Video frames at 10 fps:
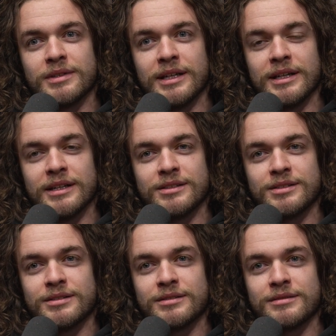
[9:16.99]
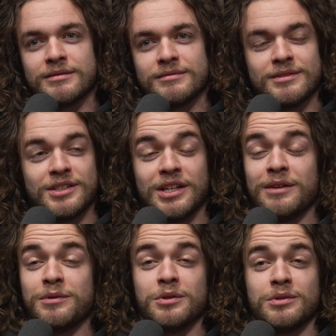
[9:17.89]
It's to
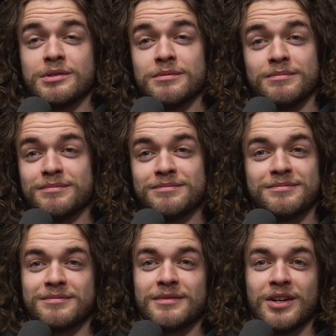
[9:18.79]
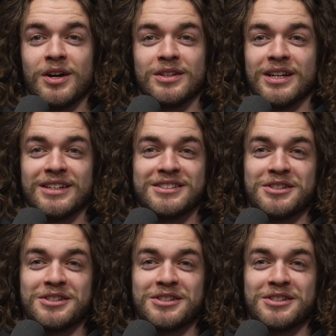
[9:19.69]
give you some context.